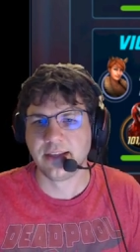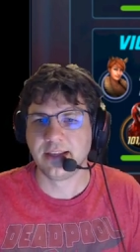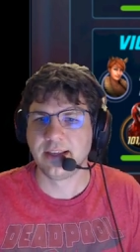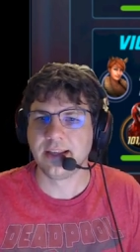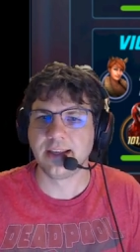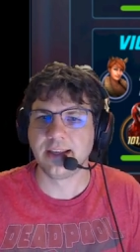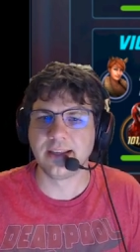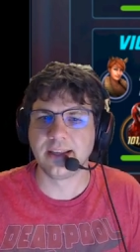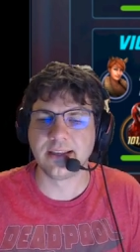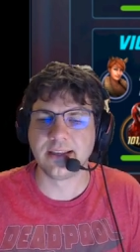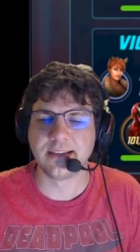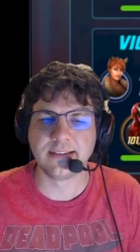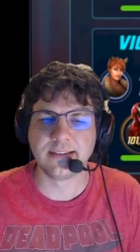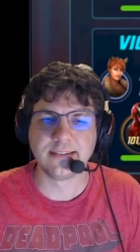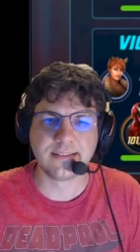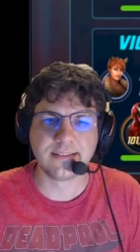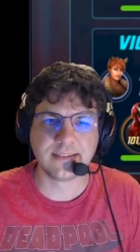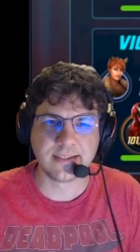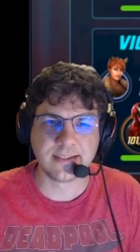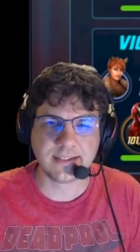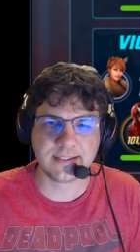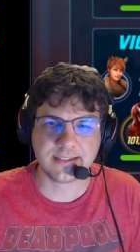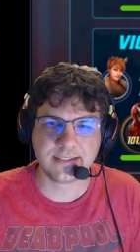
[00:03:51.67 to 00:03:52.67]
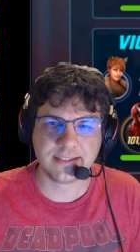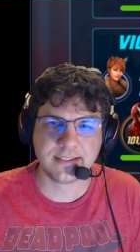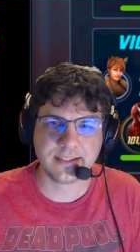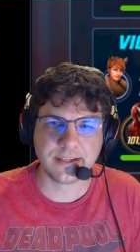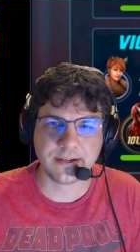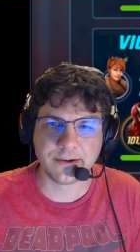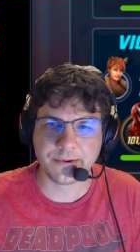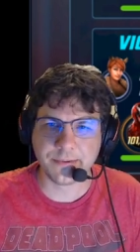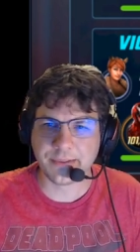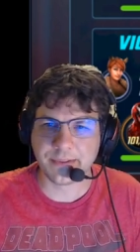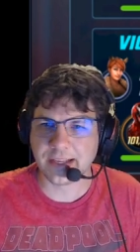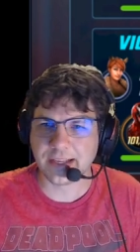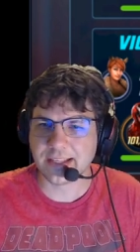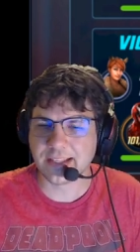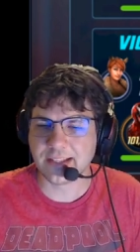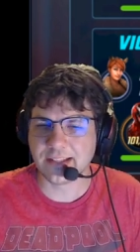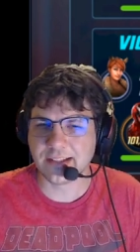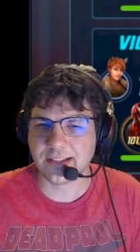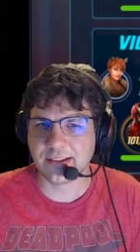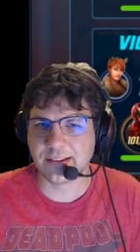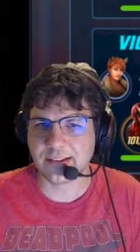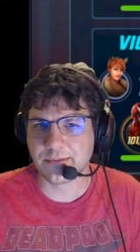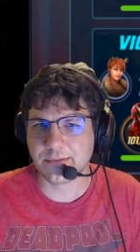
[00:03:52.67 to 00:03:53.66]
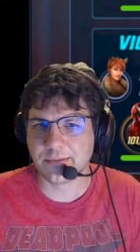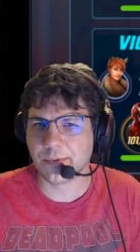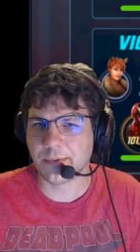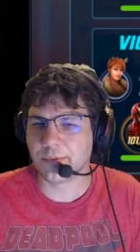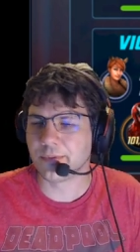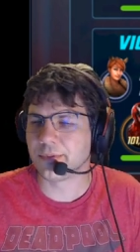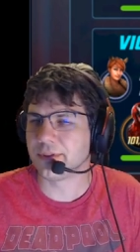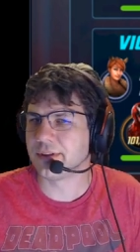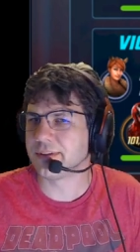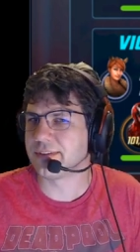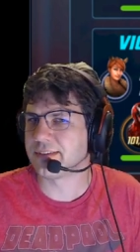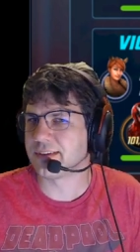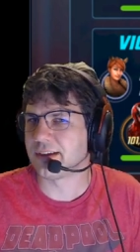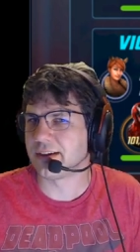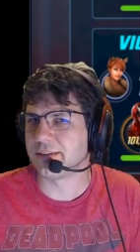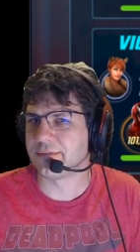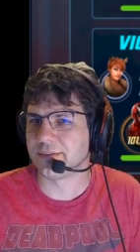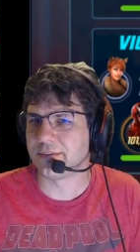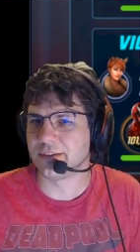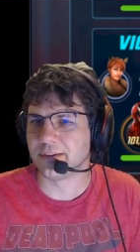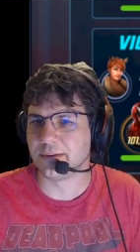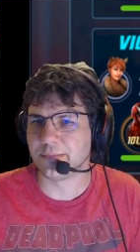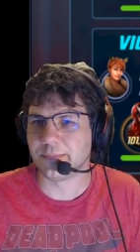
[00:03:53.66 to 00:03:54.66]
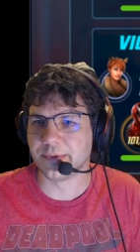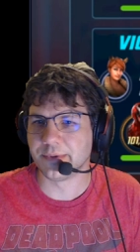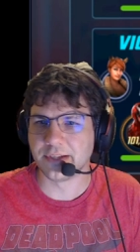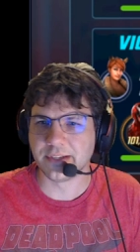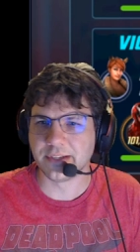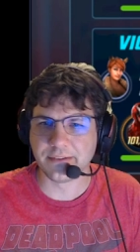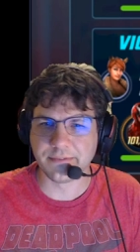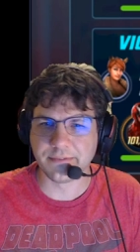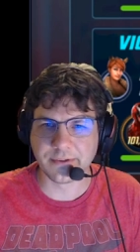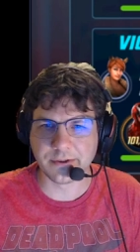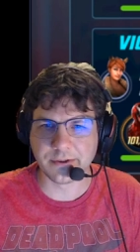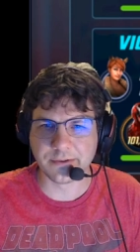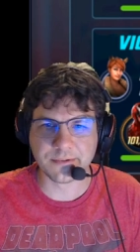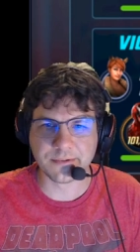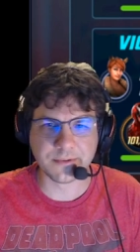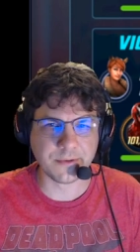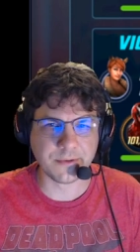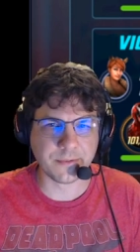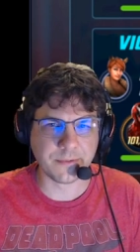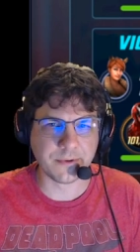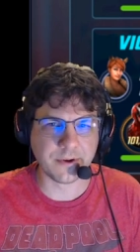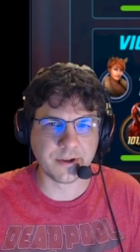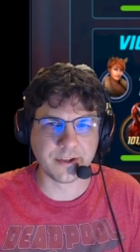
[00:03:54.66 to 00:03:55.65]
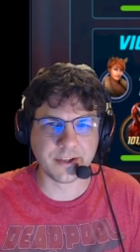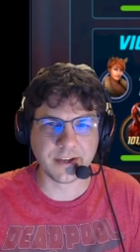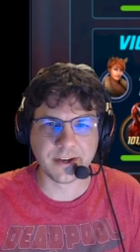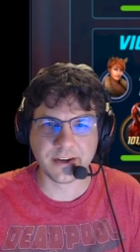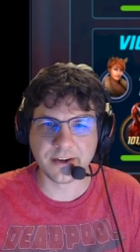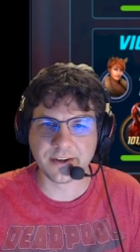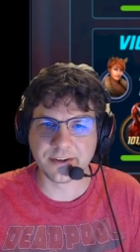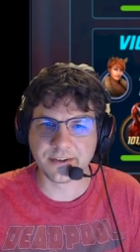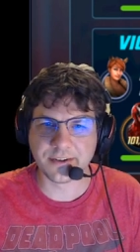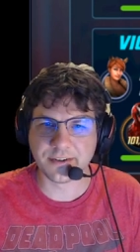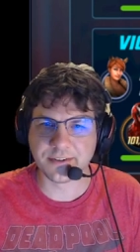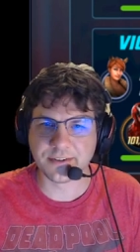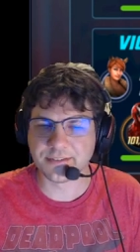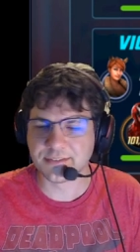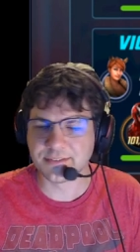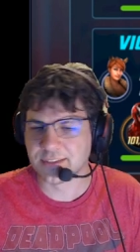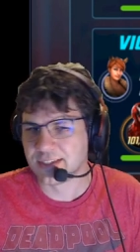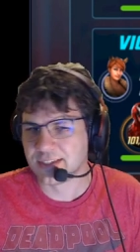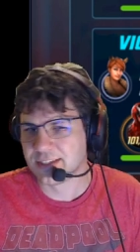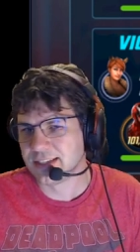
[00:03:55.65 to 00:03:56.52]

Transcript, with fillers: and uh, you know that can throw things off a little bit if it goes to the wrong characters.